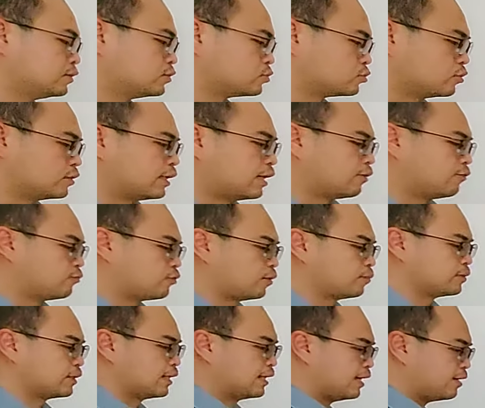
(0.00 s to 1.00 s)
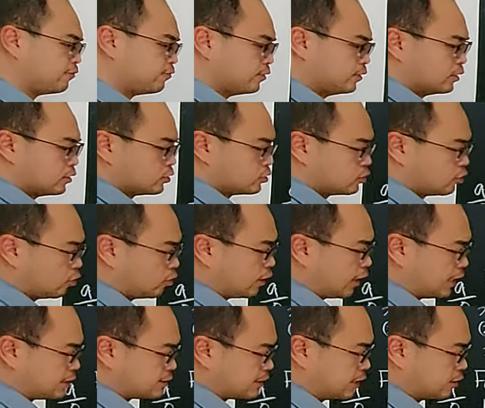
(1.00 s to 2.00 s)
So now from the left, so
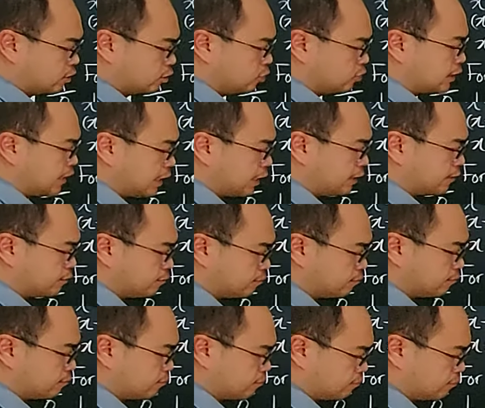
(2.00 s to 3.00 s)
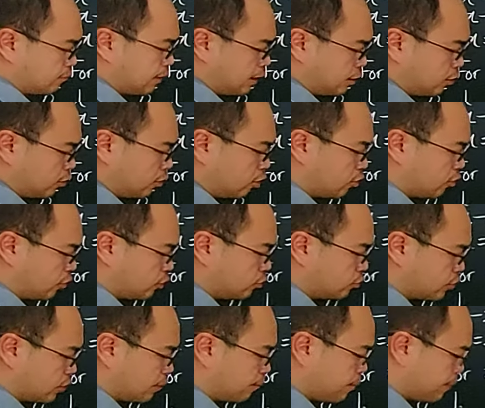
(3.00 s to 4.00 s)
as I know that, I'm not going to
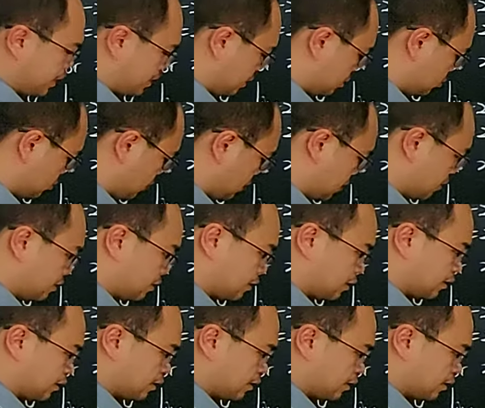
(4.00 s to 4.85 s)
repeat this one.